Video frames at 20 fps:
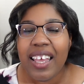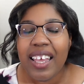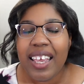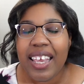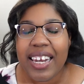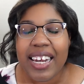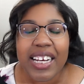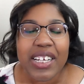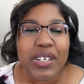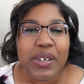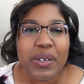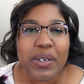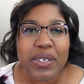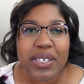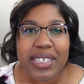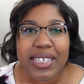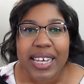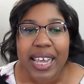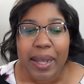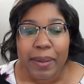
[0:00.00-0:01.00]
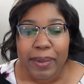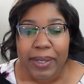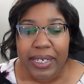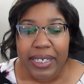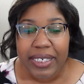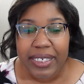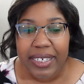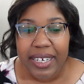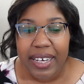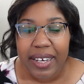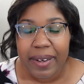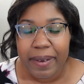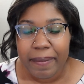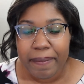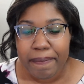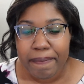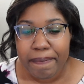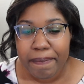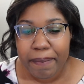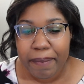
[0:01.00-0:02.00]
And I don't use a tablet.
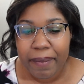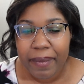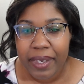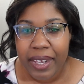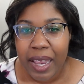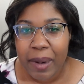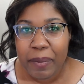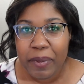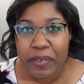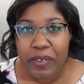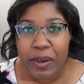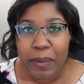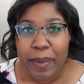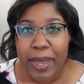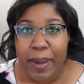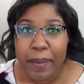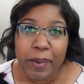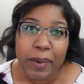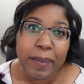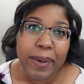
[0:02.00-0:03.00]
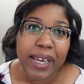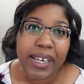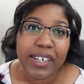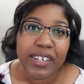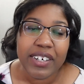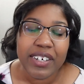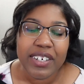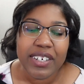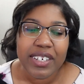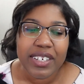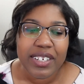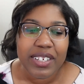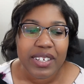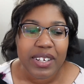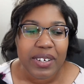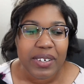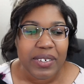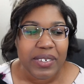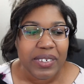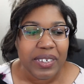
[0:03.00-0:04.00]
I prefer paper patterns.
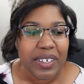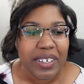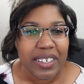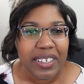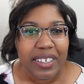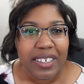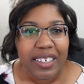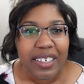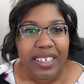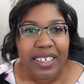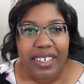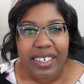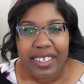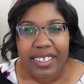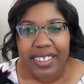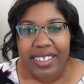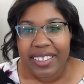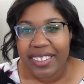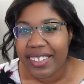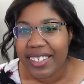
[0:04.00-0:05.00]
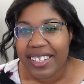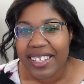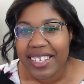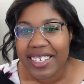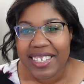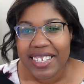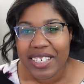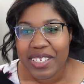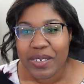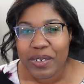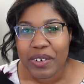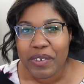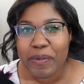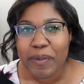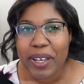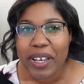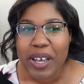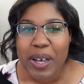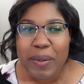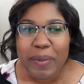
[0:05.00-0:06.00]
So this is sort of
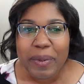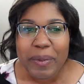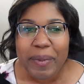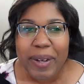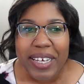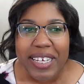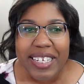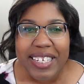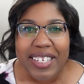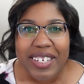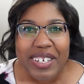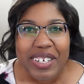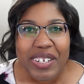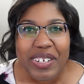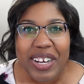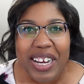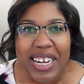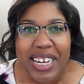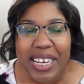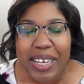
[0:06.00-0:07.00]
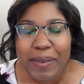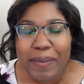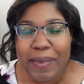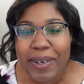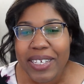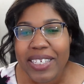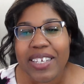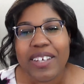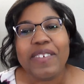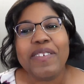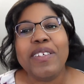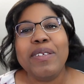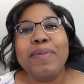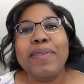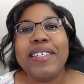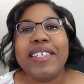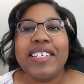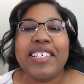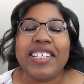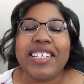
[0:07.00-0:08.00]
my compromise to try to get myself some
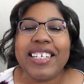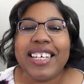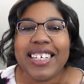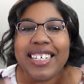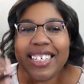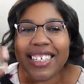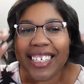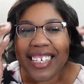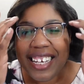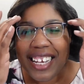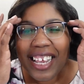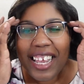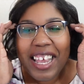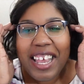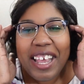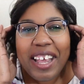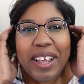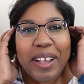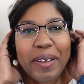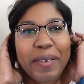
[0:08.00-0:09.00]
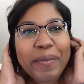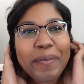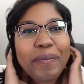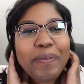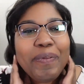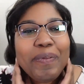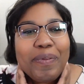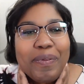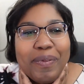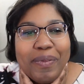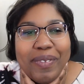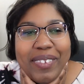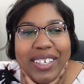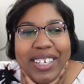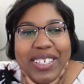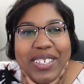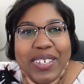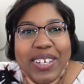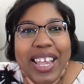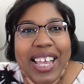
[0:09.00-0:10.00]
stitchy data.
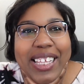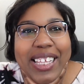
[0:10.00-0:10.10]
So yeah,